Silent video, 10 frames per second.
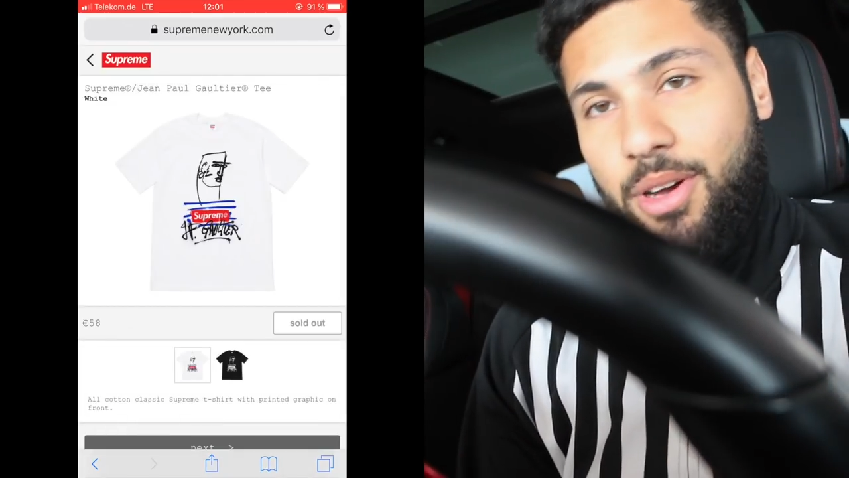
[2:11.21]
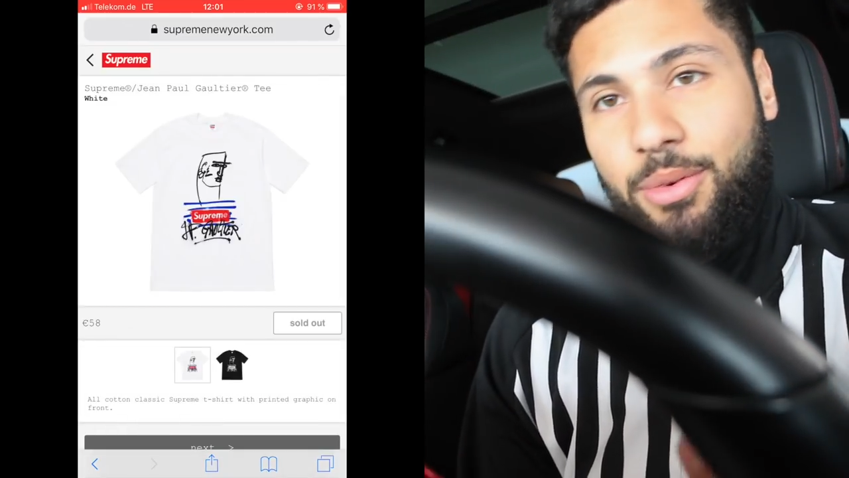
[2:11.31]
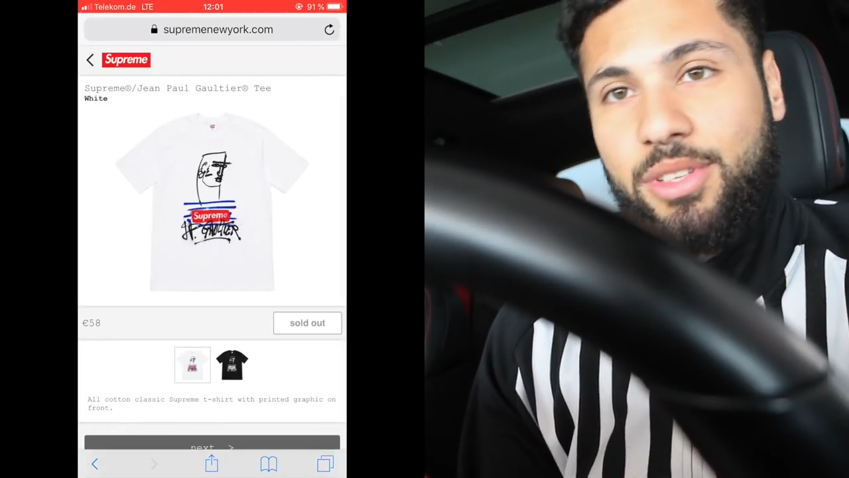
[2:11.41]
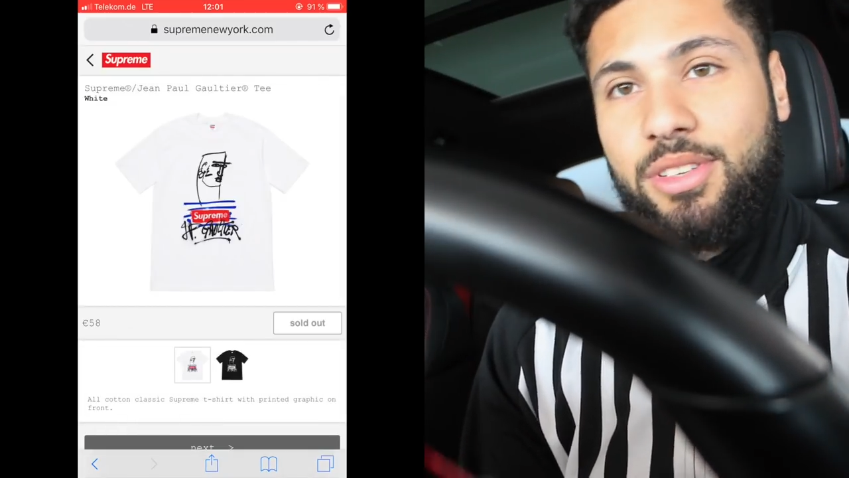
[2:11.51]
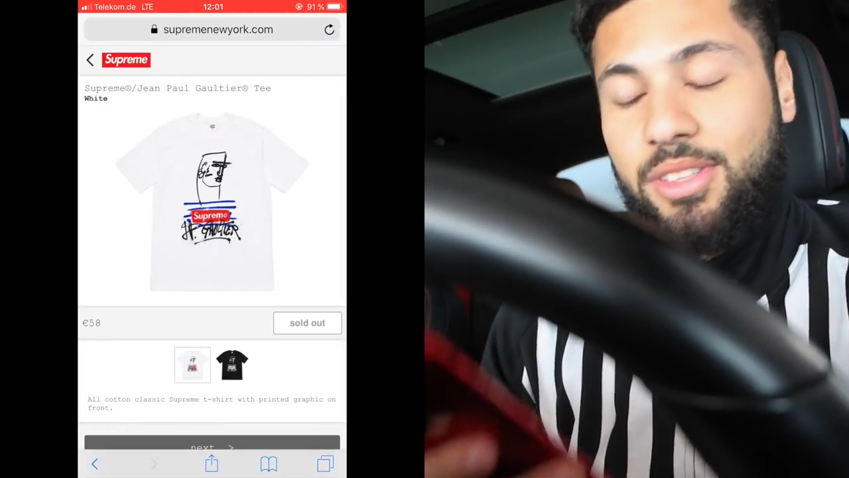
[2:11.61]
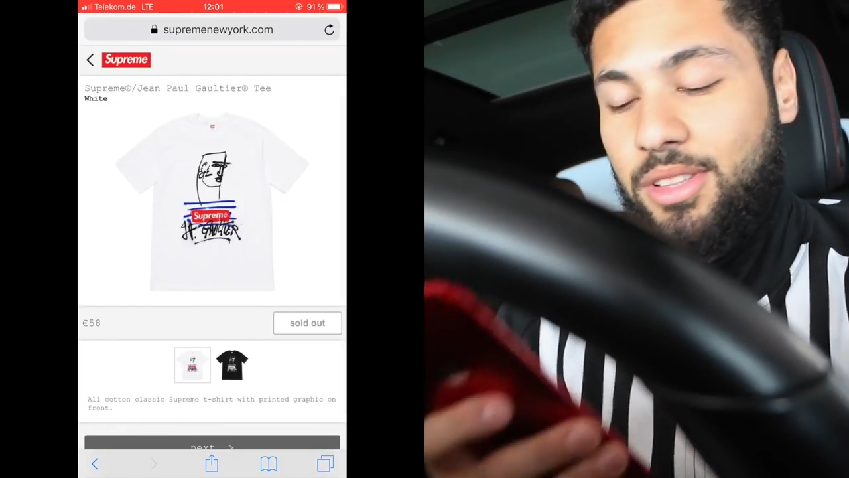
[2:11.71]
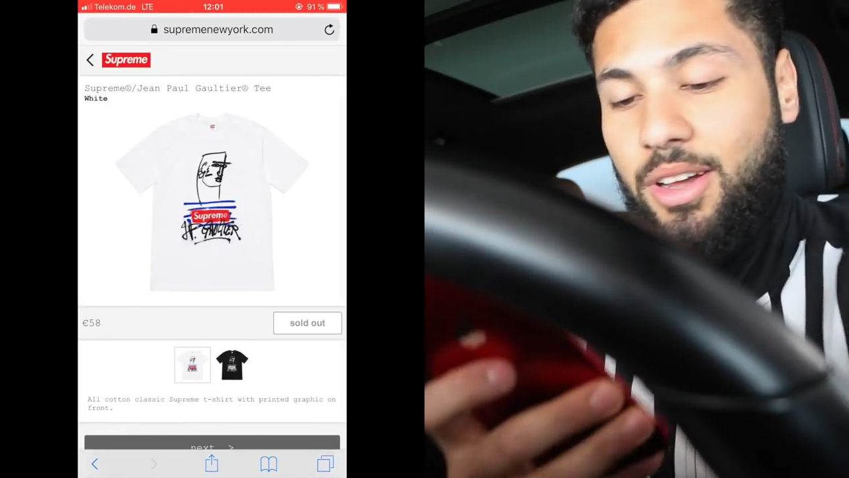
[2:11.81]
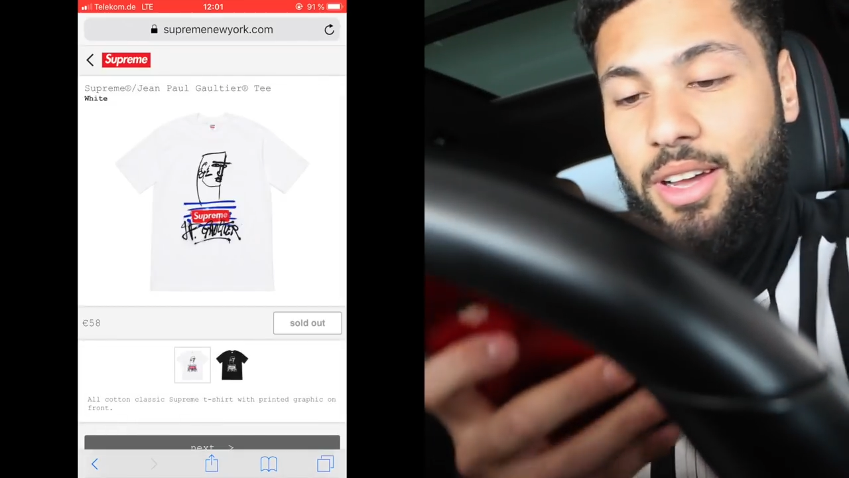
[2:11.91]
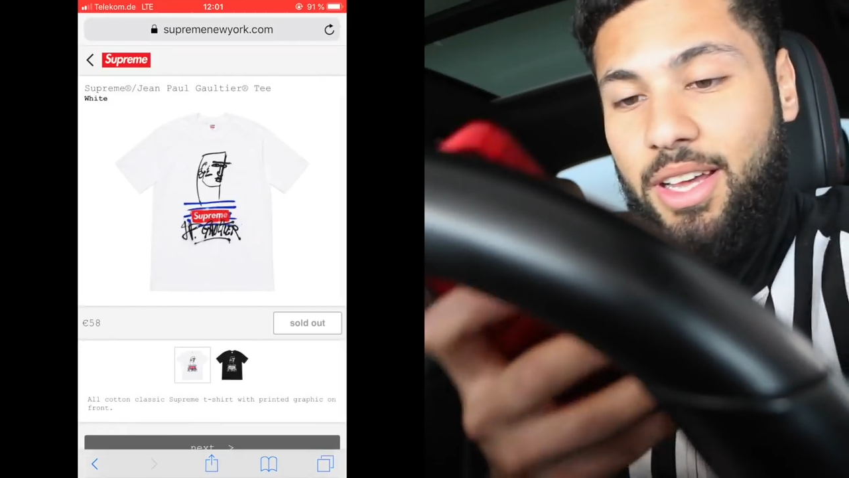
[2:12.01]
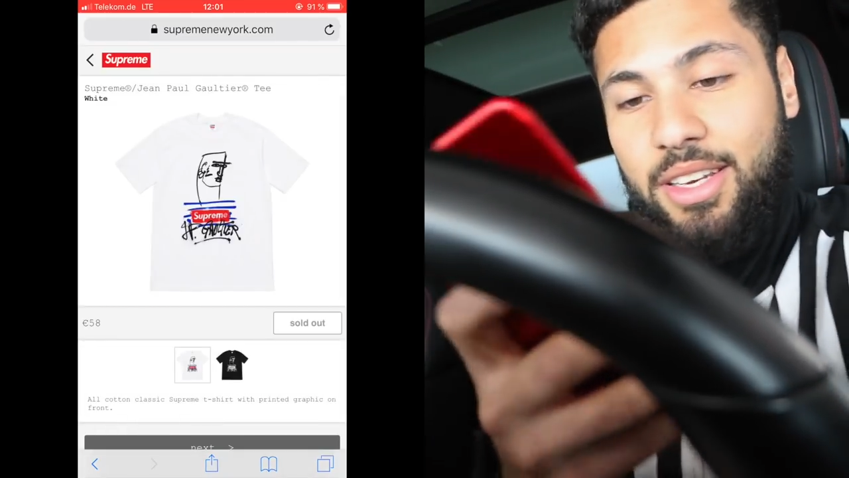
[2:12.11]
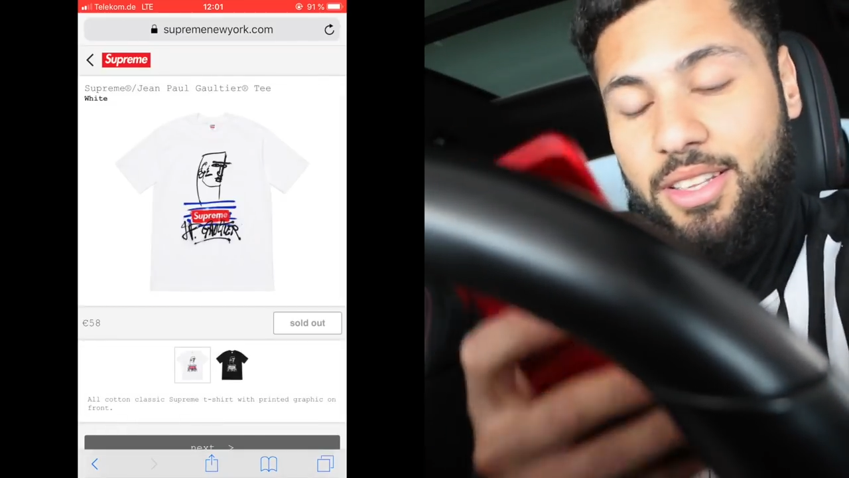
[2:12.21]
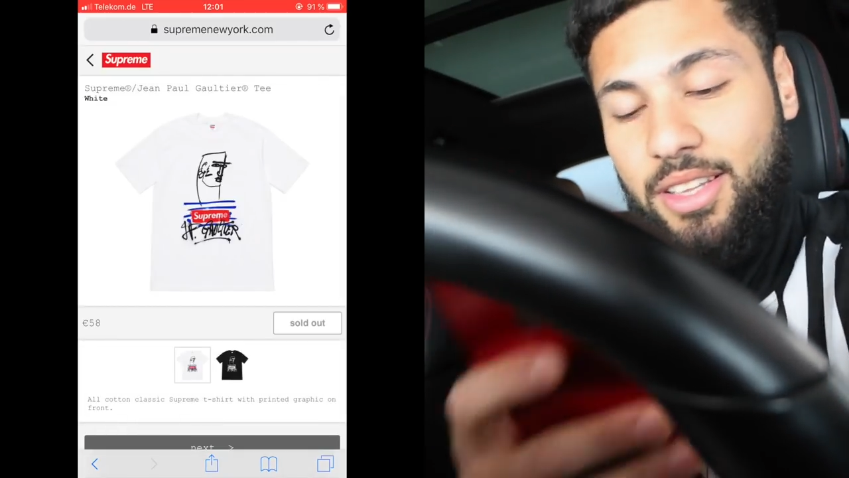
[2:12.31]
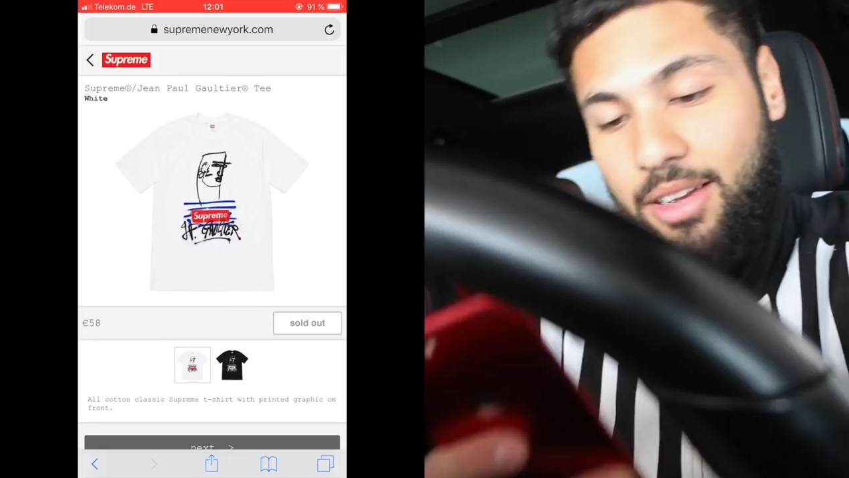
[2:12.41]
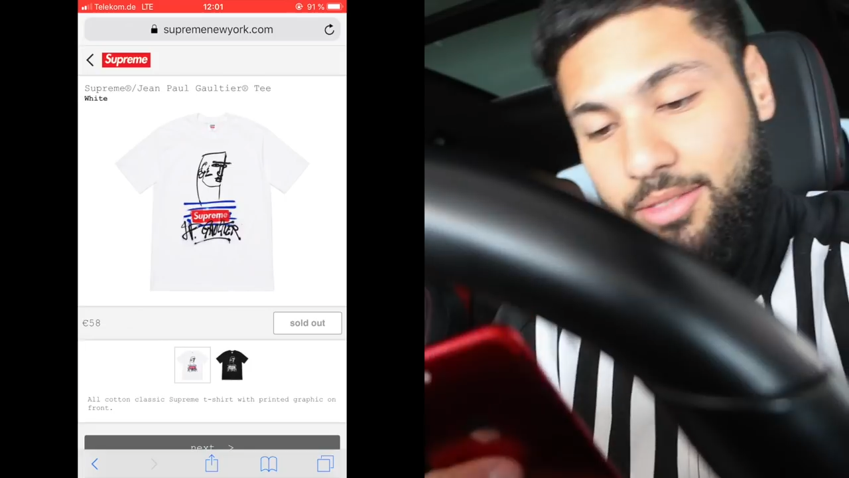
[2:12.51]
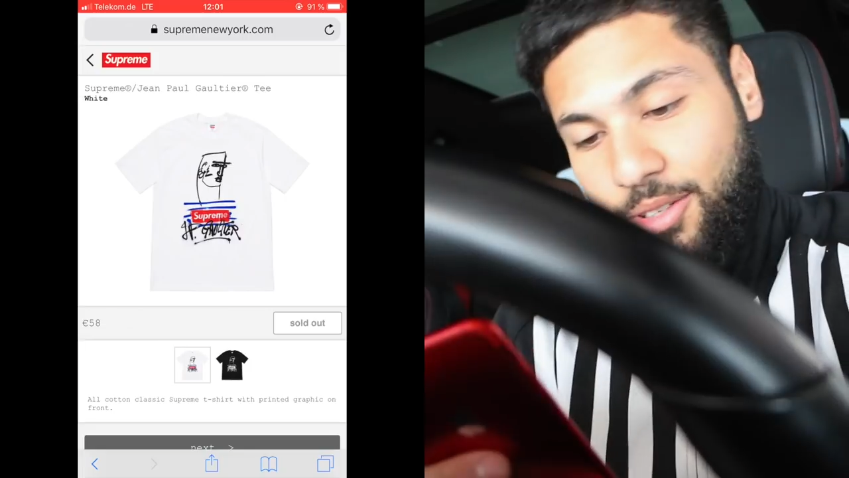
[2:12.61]
I was not, I didn't
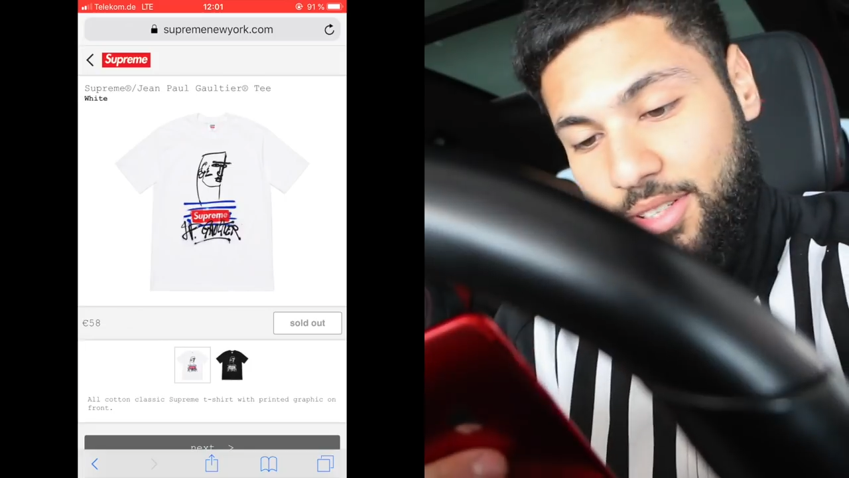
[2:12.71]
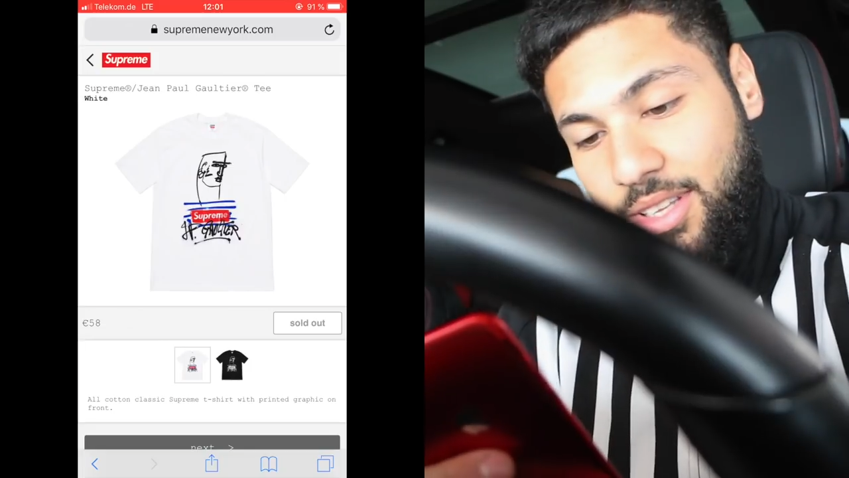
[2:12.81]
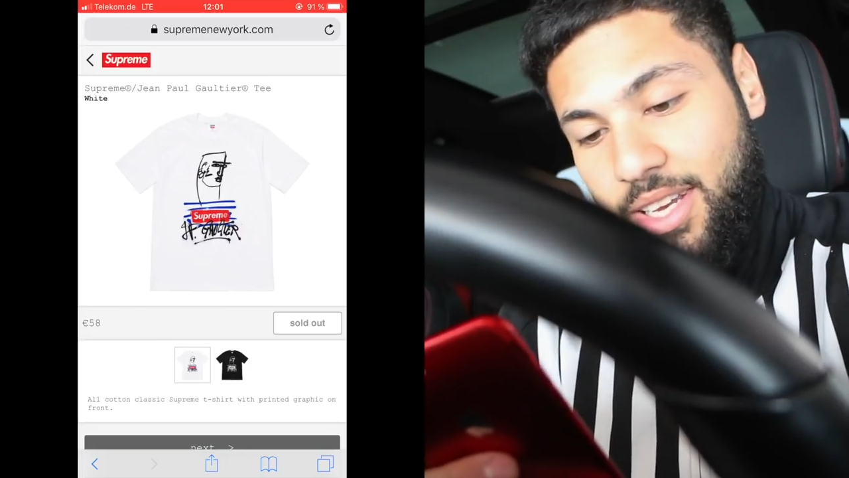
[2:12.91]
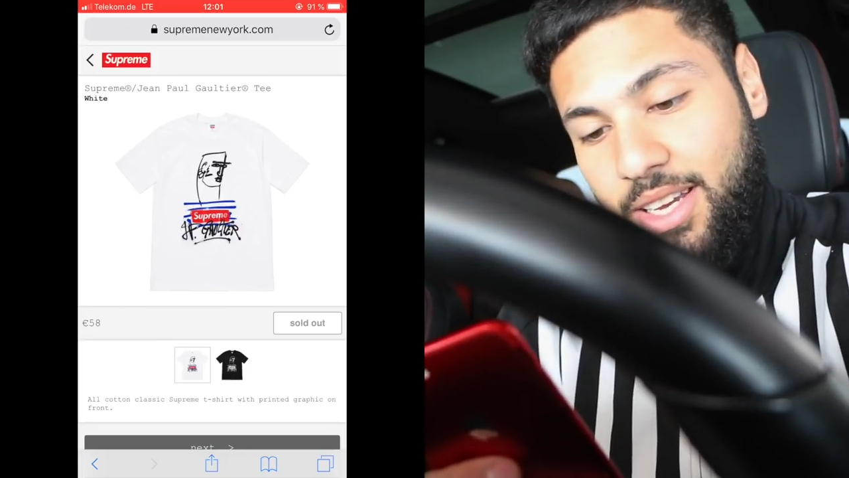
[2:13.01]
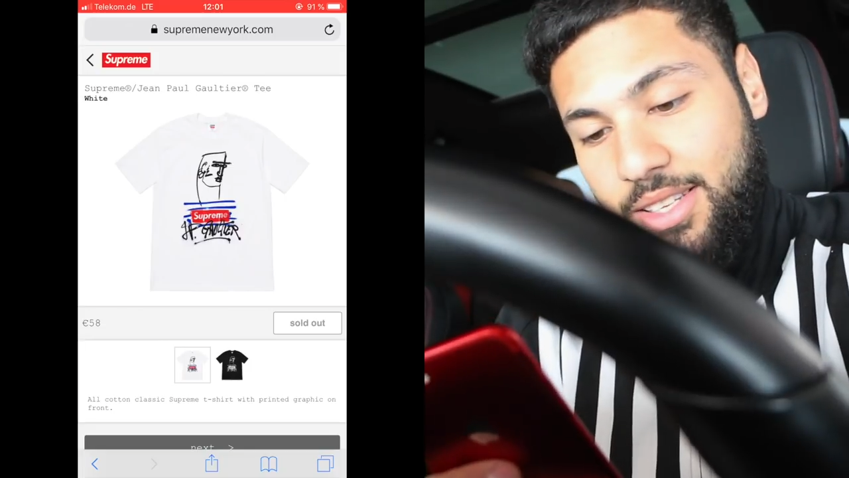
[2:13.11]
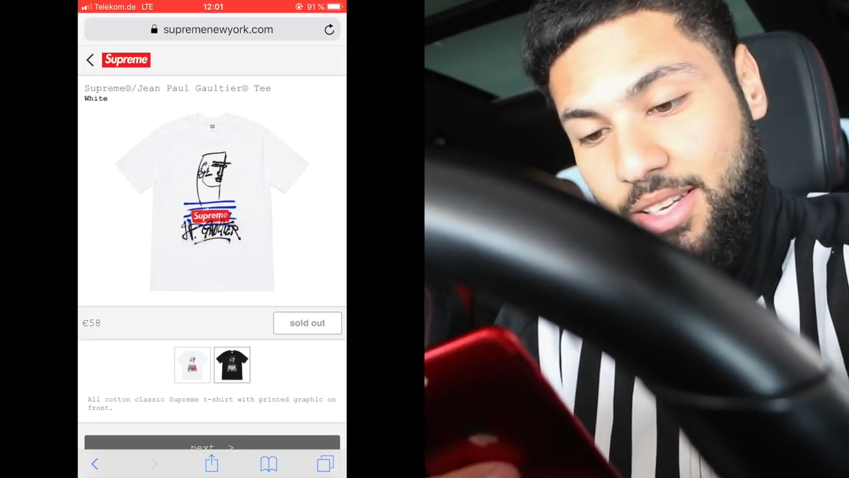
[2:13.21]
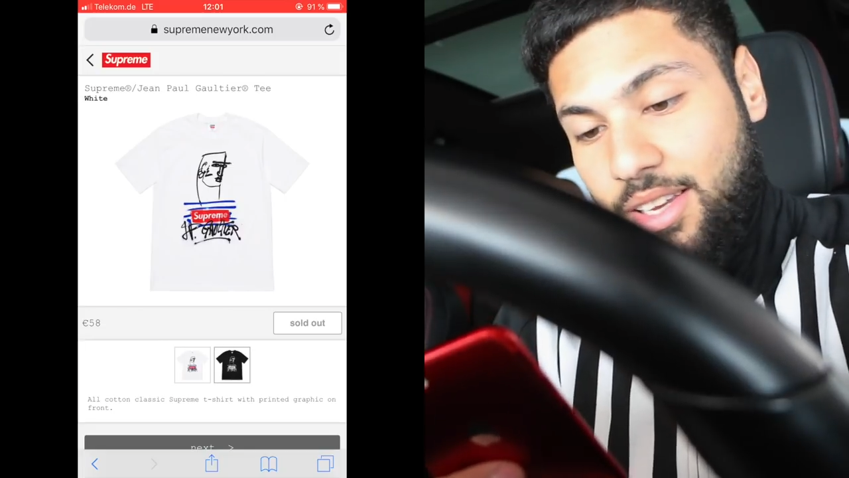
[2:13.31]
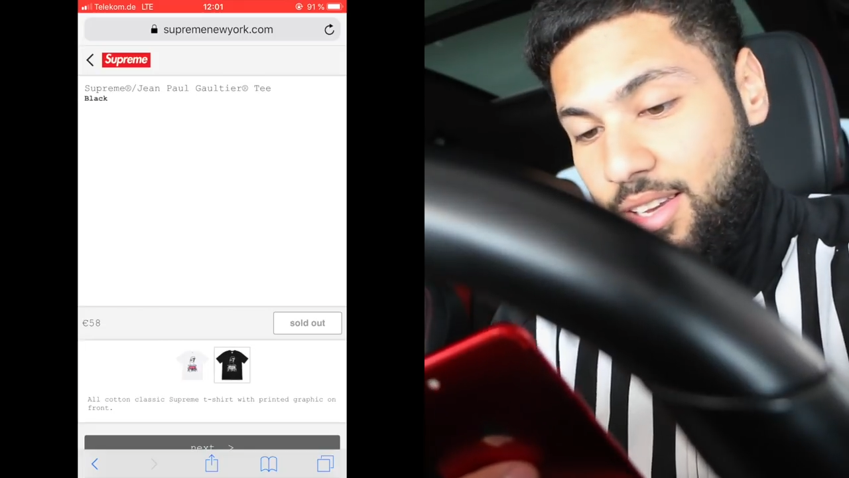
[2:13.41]
have no delays.